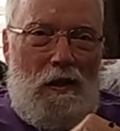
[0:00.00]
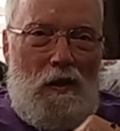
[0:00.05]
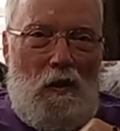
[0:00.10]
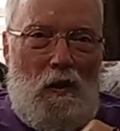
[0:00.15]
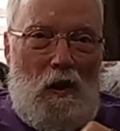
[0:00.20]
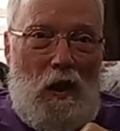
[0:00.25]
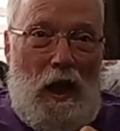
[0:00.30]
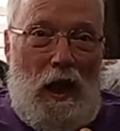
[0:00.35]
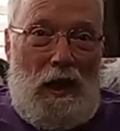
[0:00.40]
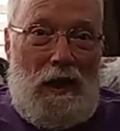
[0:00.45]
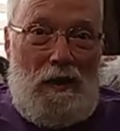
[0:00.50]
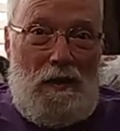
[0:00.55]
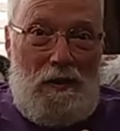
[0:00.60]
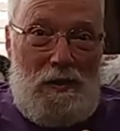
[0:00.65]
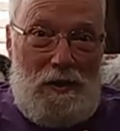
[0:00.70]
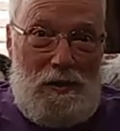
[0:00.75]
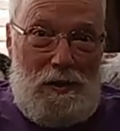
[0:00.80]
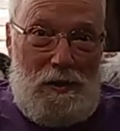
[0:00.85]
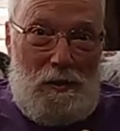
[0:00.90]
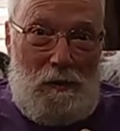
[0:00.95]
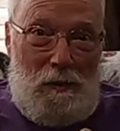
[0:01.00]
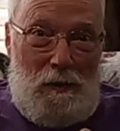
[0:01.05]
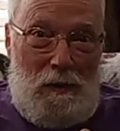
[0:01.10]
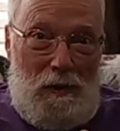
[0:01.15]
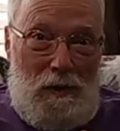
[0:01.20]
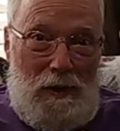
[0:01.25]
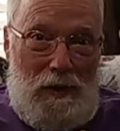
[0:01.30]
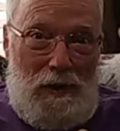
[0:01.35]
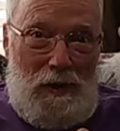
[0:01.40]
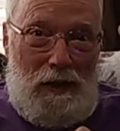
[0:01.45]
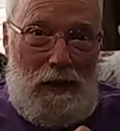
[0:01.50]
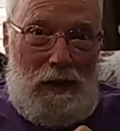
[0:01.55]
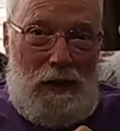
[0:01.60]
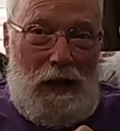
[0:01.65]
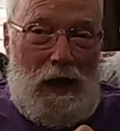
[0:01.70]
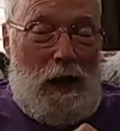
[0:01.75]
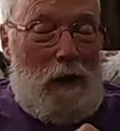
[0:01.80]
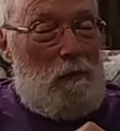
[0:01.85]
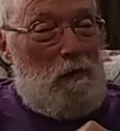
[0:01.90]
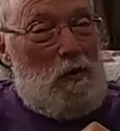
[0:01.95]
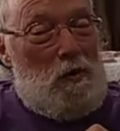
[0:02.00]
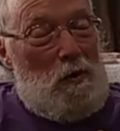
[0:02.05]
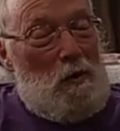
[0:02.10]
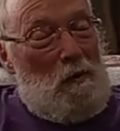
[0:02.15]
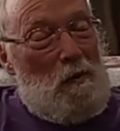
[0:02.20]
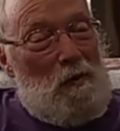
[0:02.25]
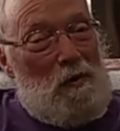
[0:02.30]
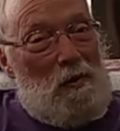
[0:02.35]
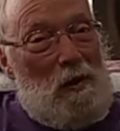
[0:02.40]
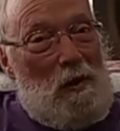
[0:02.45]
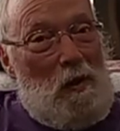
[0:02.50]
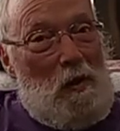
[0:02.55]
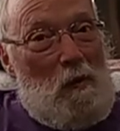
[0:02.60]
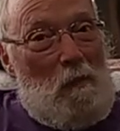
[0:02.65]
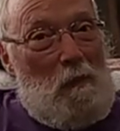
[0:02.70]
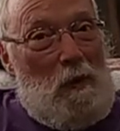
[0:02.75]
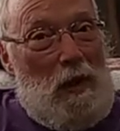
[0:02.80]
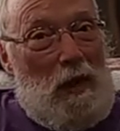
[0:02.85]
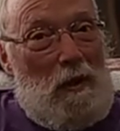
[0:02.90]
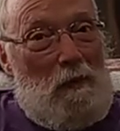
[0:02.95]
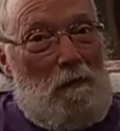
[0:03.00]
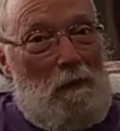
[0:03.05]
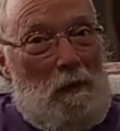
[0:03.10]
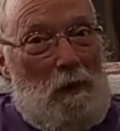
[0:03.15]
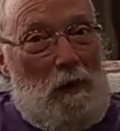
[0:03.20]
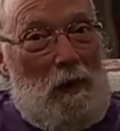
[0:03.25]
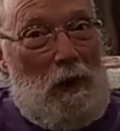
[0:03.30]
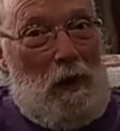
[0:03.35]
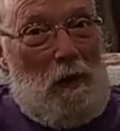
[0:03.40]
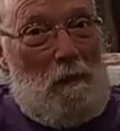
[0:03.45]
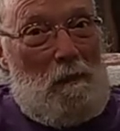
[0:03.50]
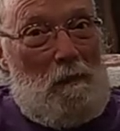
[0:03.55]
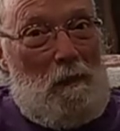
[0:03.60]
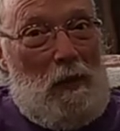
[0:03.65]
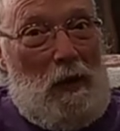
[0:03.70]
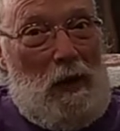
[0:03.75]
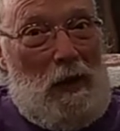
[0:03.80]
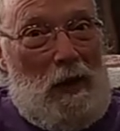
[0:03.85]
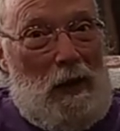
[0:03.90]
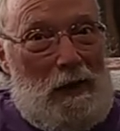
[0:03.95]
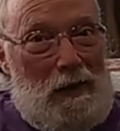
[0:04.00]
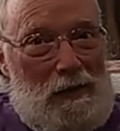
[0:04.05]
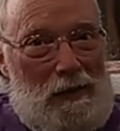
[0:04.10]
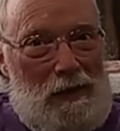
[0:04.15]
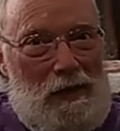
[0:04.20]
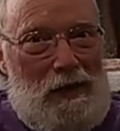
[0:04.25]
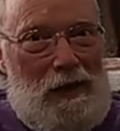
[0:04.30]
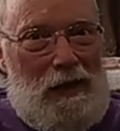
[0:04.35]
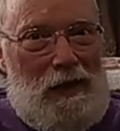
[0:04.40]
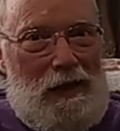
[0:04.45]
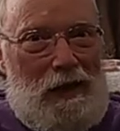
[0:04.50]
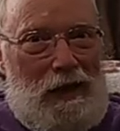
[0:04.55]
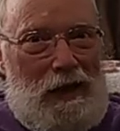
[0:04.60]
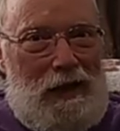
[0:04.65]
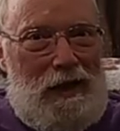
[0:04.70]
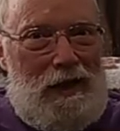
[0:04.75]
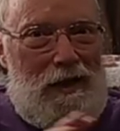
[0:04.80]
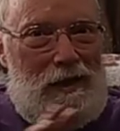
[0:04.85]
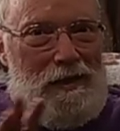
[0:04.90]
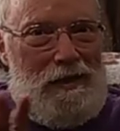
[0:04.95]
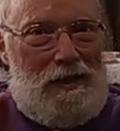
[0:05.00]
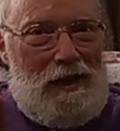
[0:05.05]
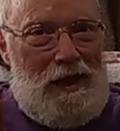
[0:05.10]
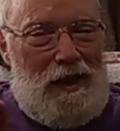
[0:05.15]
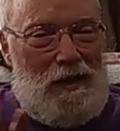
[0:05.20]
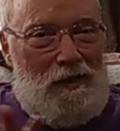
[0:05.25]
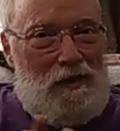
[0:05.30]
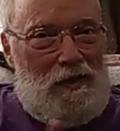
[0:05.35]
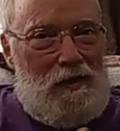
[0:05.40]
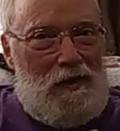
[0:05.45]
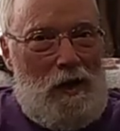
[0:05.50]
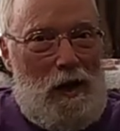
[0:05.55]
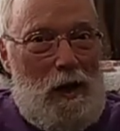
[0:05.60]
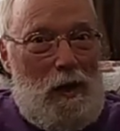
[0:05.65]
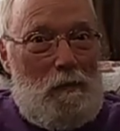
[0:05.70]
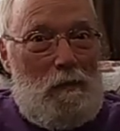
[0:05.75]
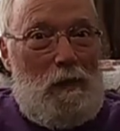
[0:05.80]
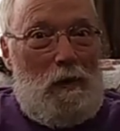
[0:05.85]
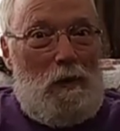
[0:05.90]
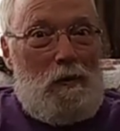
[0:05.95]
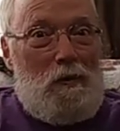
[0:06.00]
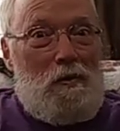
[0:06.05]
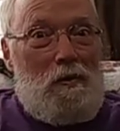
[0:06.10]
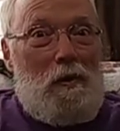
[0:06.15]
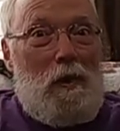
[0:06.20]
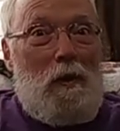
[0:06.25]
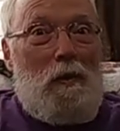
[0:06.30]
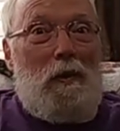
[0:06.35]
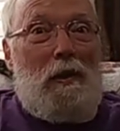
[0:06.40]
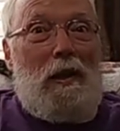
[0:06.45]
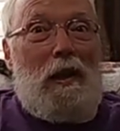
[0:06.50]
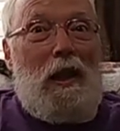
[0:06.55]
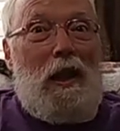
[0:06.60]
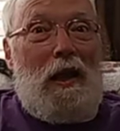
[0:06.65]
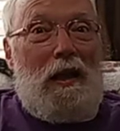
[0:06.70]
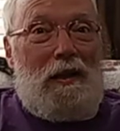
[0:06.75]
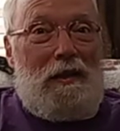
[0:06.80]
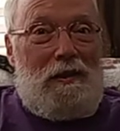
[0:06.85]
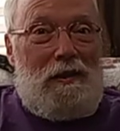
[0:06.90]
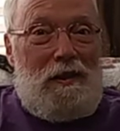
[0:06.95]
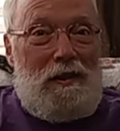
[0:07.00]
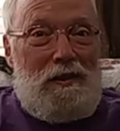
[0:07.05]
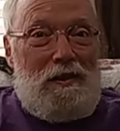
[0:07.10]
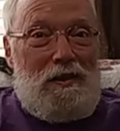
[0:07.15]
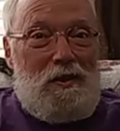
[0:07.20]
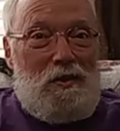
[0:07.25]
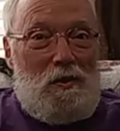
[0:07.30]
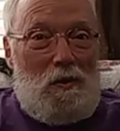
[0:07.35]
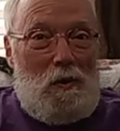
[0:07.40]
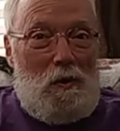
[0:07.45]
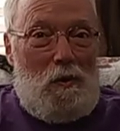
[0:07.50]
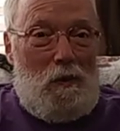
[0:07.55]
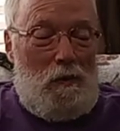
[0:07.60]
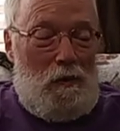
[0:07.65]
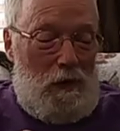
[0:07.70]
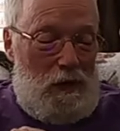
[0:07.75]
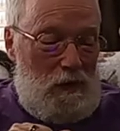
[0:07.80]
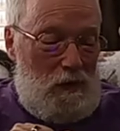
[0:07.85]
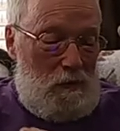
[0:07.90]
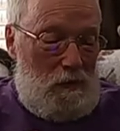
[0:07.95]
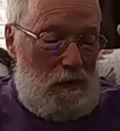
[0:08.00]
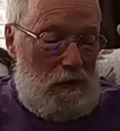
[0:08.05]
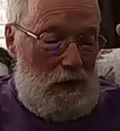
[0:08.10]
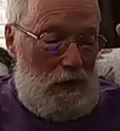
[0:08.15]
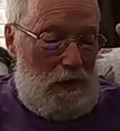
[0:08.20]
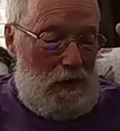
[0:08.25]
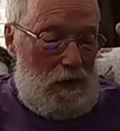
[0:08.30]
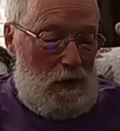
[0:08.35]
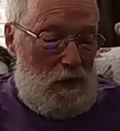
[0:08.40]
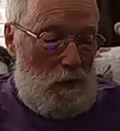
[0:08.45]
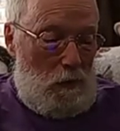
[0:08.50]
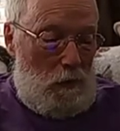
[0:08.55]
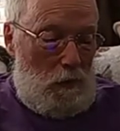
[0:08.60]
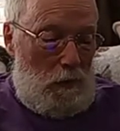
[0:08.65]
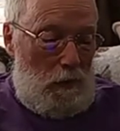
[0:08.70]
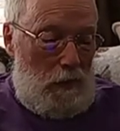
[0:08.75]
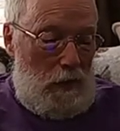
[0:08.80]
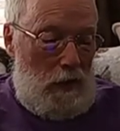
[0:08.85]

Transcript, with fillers: Goliath's sword? I'm sure it was a little big for him, but he had said at the time there's nothing like this, so this was his sword.